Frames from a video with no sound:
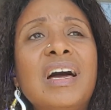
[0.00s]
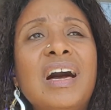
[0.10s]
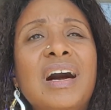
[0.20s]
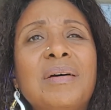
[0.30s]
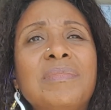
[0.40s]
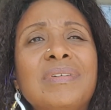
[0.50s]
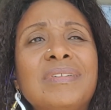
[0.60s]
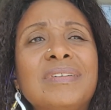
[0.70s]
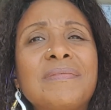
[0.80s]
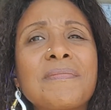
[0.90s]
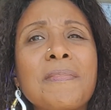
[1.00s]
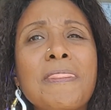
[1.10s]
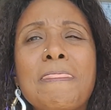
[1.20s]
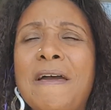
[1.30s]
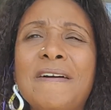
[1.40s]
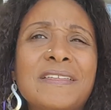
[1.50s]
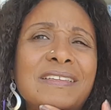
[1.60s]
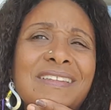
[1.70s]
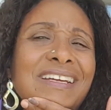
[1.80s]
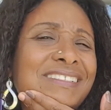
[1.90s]
No,
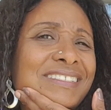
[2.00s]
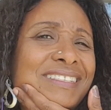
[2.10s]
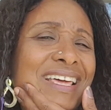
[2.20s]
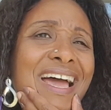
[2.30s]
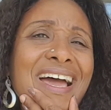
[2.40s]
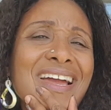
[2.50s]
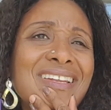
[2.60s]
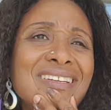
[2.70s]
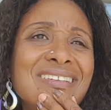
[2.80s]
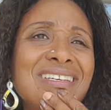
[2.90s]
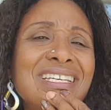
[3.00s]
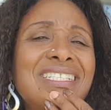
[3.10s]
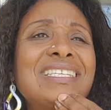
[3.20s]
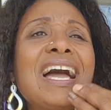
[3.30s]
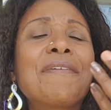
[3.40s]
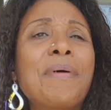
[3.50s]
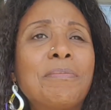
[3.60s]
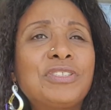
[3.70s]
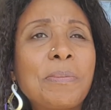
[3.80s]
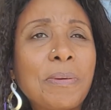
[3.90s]
not just that.
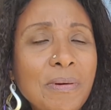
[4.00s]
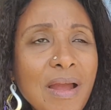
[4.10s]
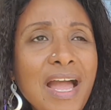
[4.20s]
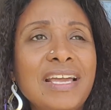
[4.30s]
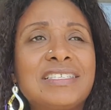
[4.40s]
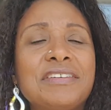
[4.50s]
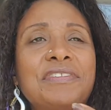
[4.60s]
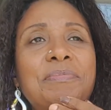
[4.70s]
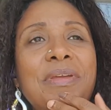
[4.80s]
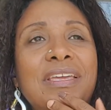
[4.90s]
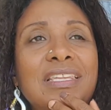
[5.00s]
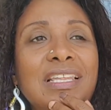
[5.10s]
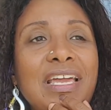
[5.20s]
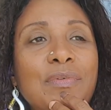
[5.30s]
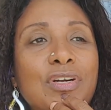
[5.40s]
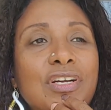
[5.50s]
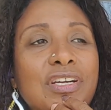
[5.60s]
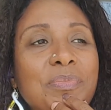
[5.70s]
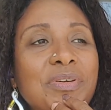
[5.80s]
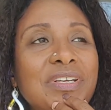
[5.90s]
I'm surprised of it being in the Lightworker
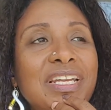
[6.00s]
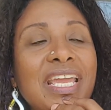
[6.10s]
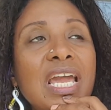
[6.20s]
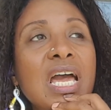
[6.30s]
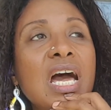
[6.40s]
community.